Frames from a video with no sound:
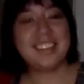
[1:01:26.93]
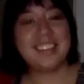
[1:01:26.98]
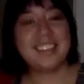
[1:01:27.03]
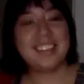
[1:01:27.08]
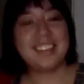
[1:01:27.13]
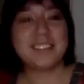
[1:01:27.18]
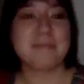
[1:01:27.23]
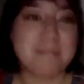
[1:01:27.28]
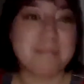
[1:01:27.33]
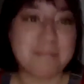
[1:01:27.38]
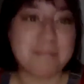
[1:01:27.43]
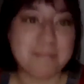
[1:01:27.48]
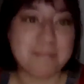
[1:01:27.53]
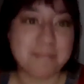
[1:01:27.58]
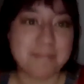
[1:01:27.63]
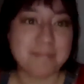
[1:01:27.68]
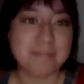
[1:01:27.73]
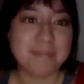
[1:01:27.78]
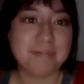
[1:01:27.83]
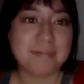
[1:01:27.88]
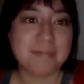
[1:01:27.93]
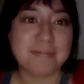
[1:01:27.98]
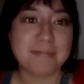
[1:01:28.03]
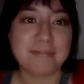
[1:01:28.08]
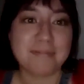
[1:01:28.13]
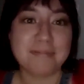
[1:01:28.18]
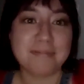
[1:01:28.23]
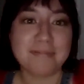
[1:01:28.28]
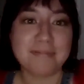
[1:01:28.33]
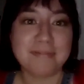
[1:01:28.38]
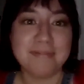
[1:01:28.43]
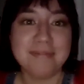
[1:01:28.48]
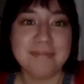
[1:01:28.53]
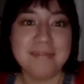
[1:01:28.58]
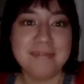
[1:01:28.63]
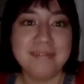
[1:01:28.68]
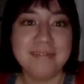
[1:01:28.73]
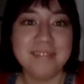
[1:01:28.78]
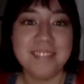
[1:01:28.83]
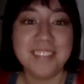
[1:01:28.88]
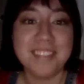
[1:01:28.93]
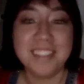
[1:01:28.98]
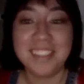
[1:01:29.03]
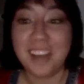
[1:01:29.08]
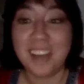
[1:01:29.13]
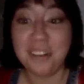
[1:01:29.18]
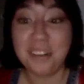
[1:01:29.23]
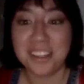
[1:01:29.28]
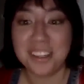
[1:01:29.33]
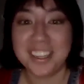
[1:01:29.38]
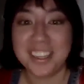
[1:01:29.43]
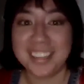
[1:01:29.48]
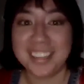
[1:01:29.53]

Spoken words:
was amazing. And I feel like